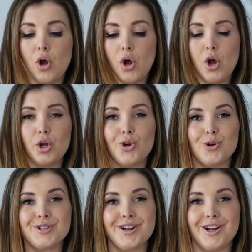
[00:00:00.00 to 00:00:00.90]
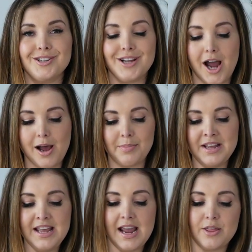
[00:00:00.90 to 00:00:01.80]
all golden on
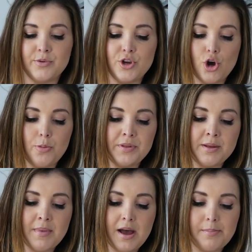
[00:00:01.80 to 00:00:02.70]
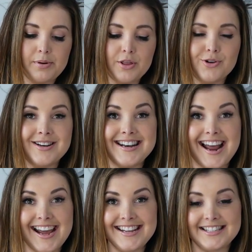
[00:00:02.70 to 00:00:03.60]
top, and then when you open them up, they're
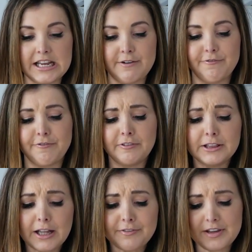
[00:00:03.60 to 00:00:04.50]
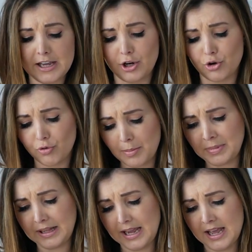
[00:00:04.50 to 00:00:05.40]
nice and fluffy and
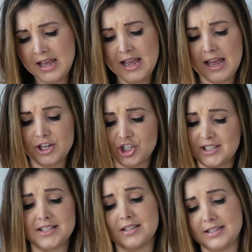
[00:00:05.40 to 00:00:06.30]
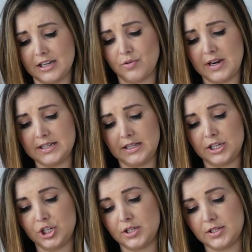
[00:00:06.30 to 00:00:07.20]
crumbly and just downright
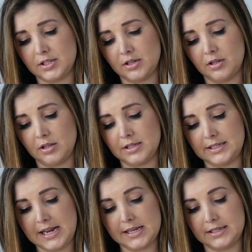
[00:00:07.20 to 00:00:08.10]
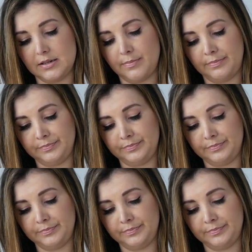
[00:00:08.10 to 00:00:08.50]
delicious. Let's taste them.